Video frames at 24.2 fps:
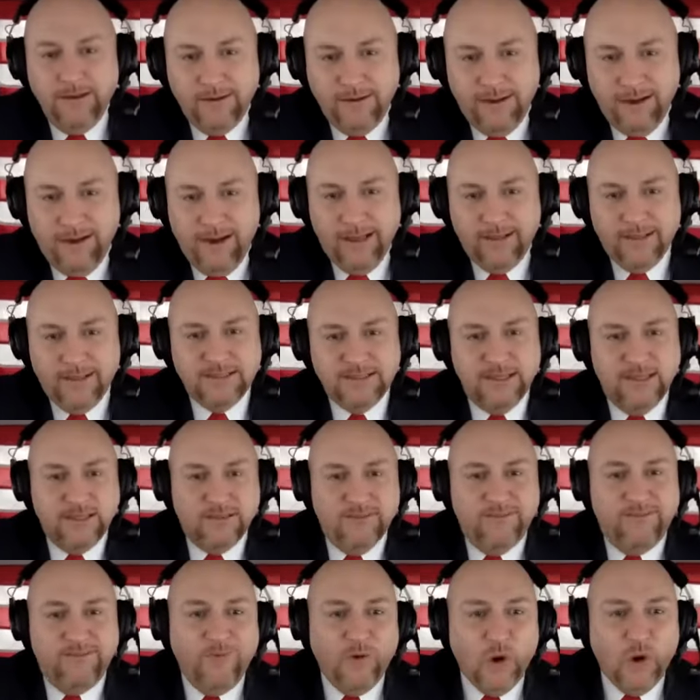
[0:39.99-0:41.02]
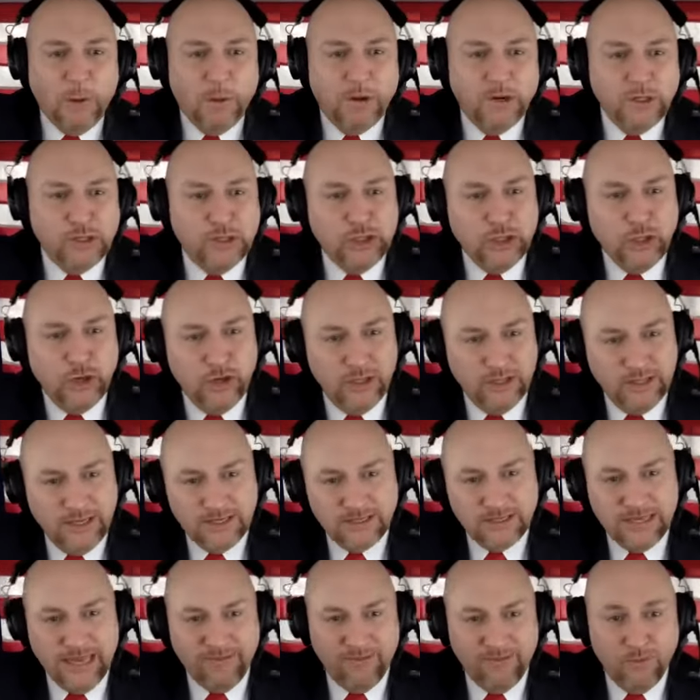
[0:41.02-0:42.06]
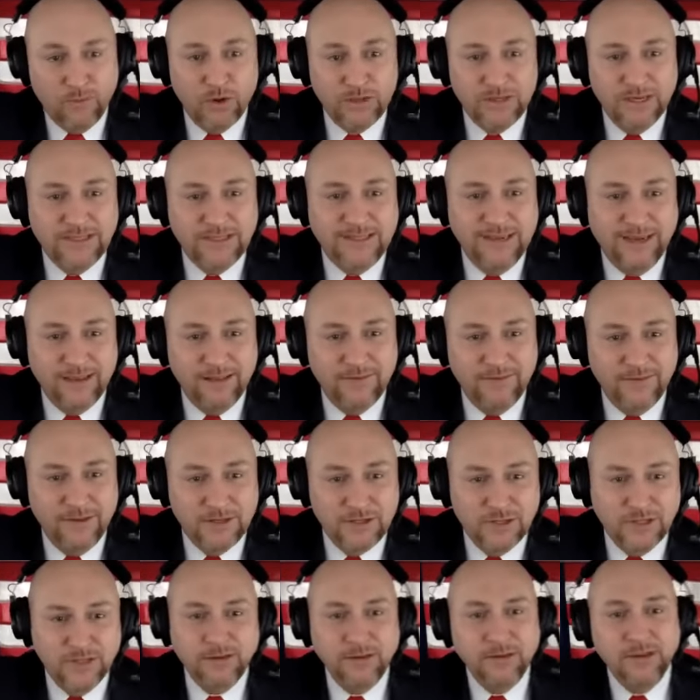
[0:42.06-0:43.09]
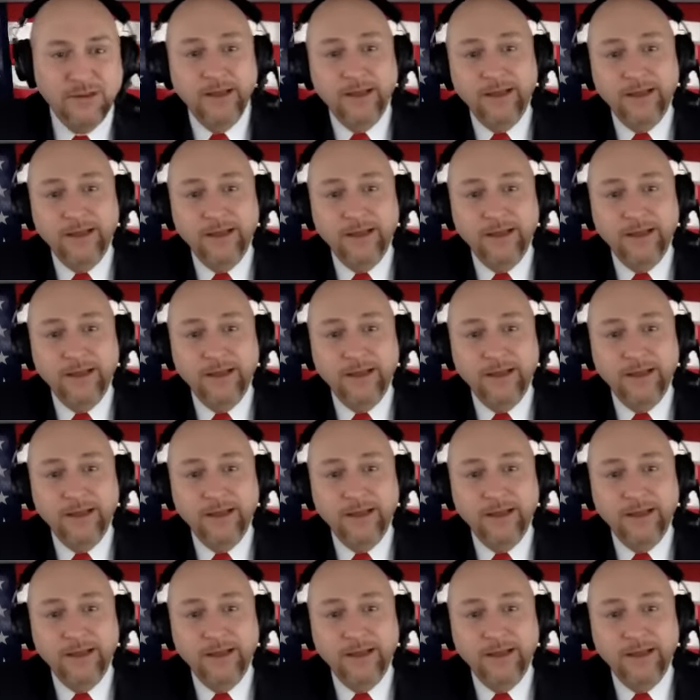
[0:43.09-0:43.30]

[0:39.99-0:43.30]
Now, Alison is a former journalist, having worked in television